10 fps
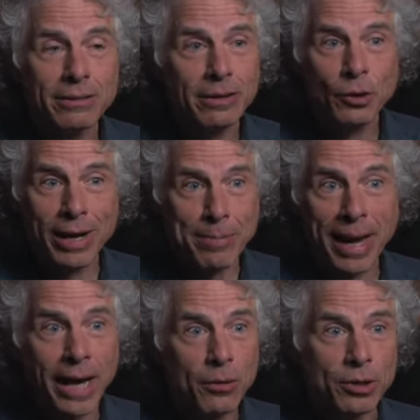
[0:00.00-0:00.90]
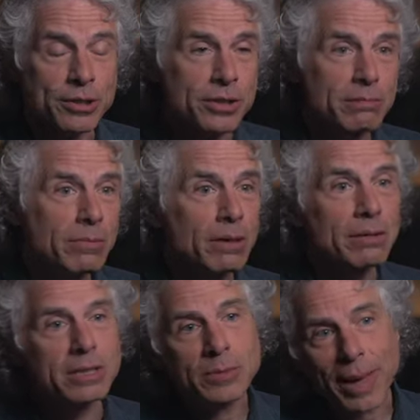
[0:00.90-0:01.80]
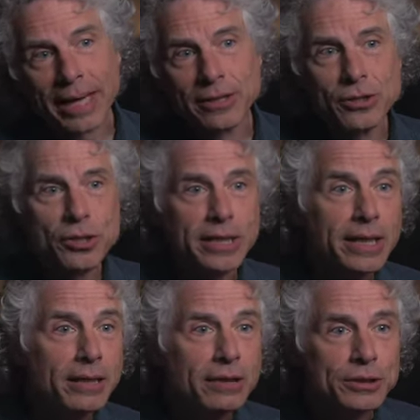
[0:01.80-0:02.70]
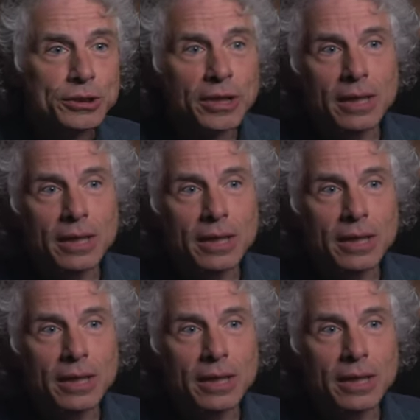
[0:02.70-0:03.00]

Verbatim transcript: the great powers, you know, the Spanish, the English,